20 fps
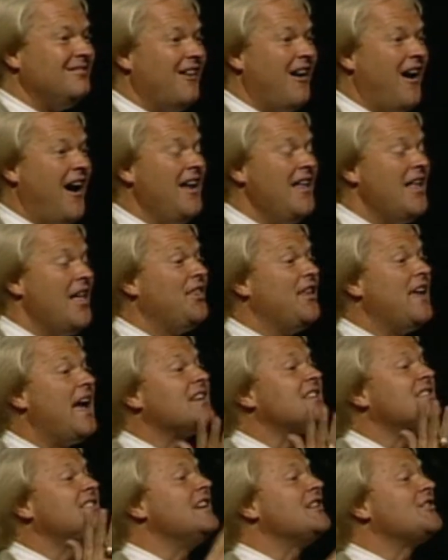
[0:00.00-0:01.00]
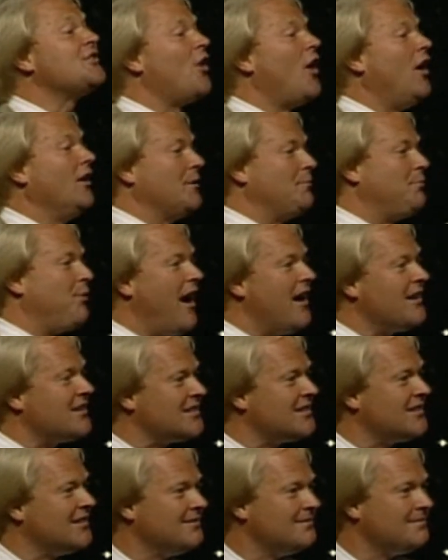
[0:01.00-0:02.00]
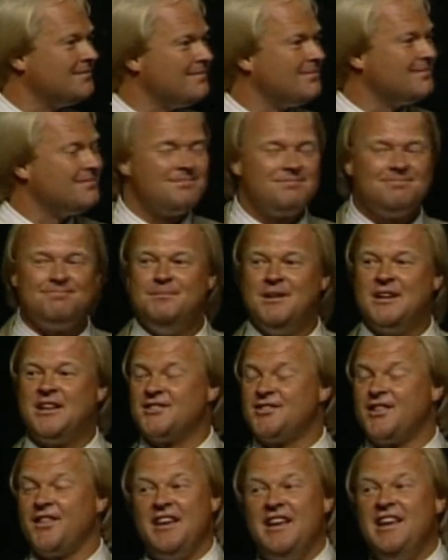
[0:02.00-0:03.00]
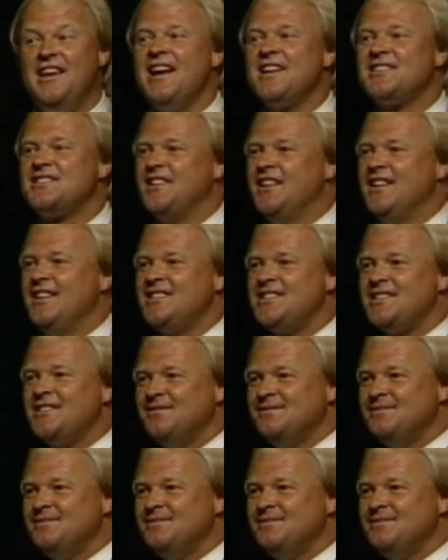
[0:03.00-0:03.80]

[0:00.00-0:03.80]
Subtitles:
All right? The SDs are all depressed because of the ESDs.